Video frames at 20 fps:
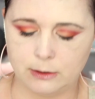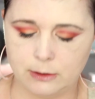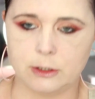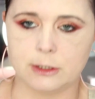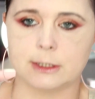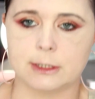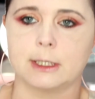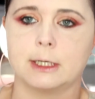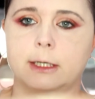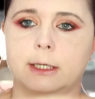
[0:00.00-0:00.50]
then
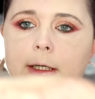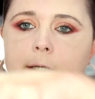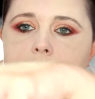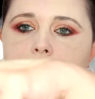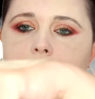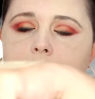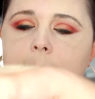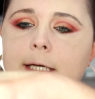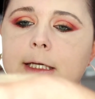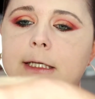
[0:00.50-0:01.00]
just a little
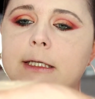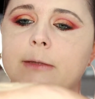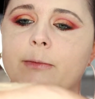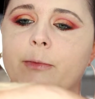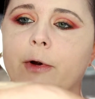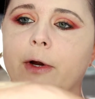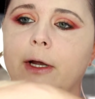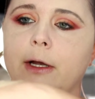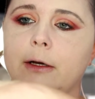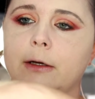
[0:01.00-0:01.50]
tiny
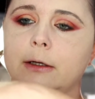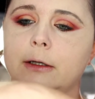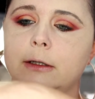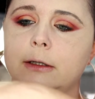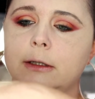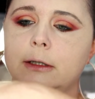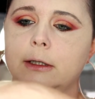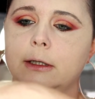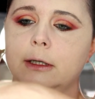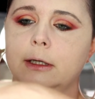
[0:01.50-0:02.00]

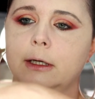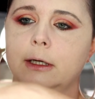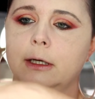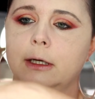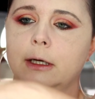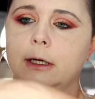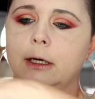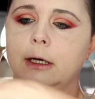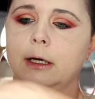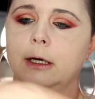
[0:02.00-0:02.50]
sprinkle
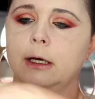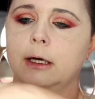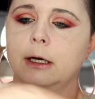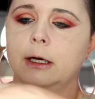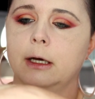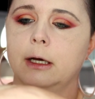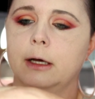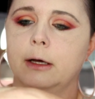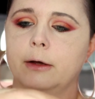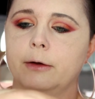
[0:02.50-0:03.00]

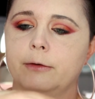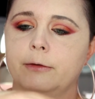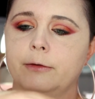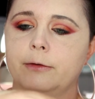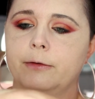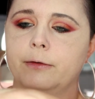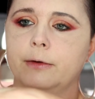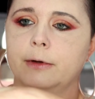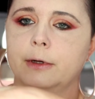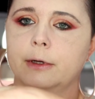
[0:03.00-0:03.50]

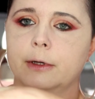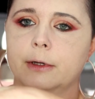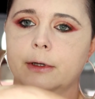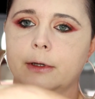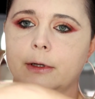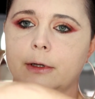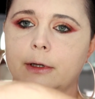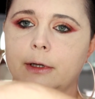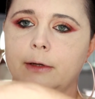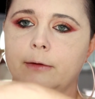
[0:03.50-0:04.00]
of
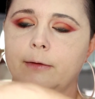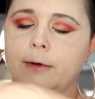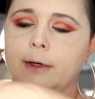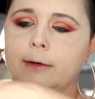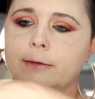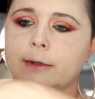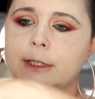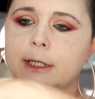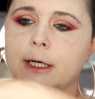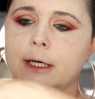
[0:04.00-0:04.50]
the
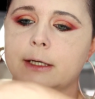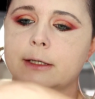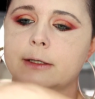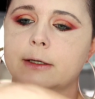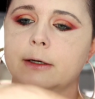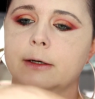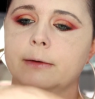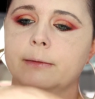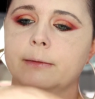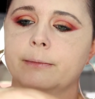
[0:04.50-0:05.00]

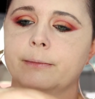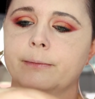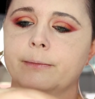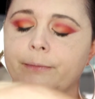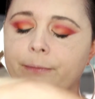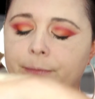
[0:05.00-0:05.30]
Velvetizer,